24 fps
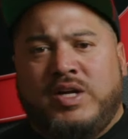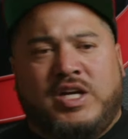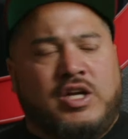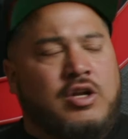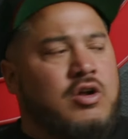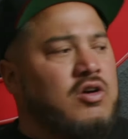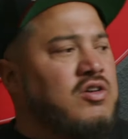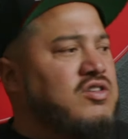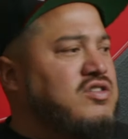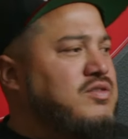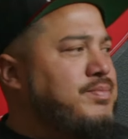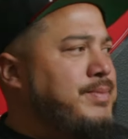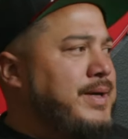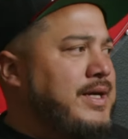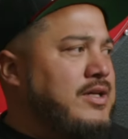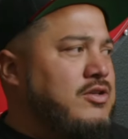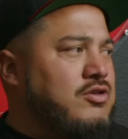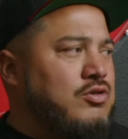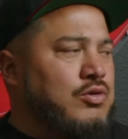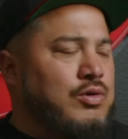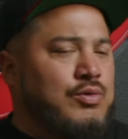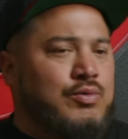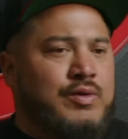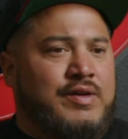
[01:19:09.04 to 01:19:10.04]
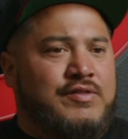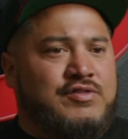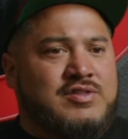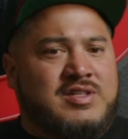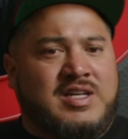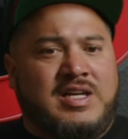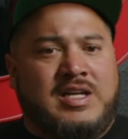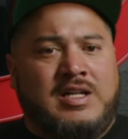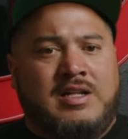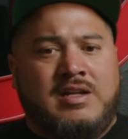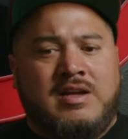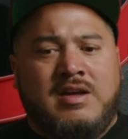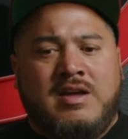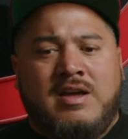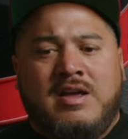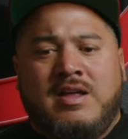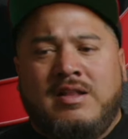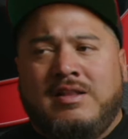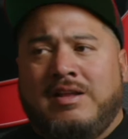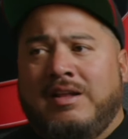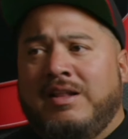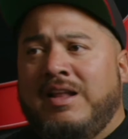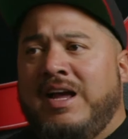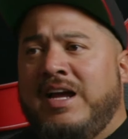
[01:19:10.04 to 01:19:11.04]
We can all speak to it. We've seen
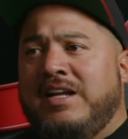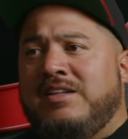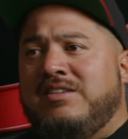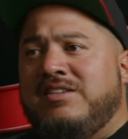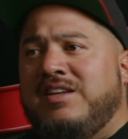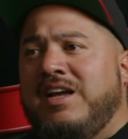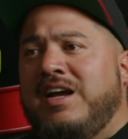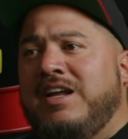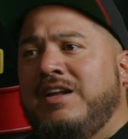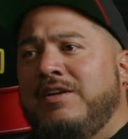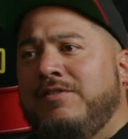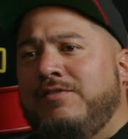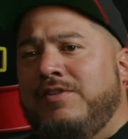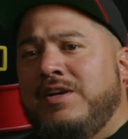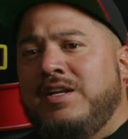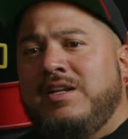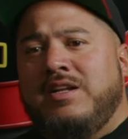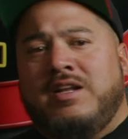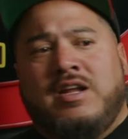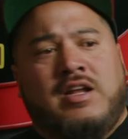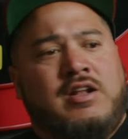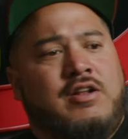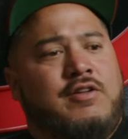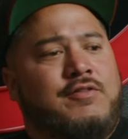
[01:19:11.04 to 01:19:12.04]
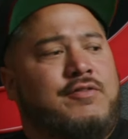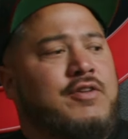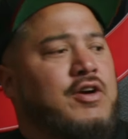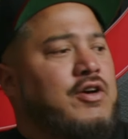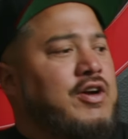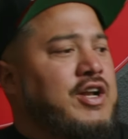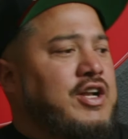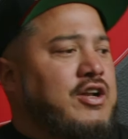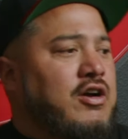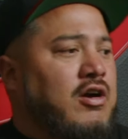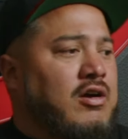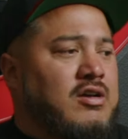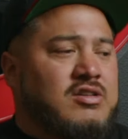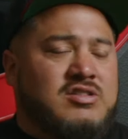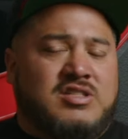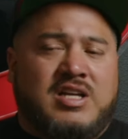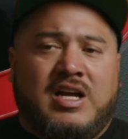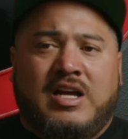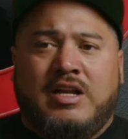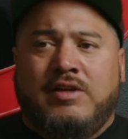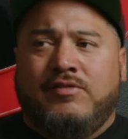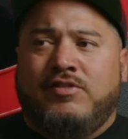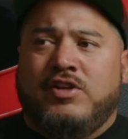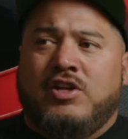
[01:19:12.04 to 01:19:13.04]
the light side of it and then the very dark
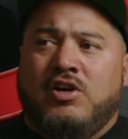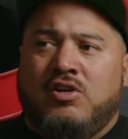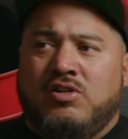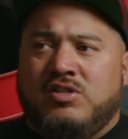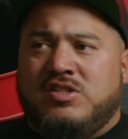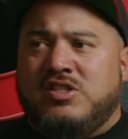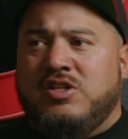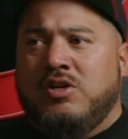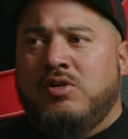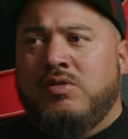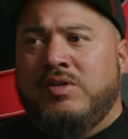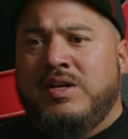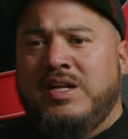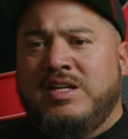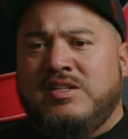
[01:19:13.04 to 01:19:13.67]
side of it also.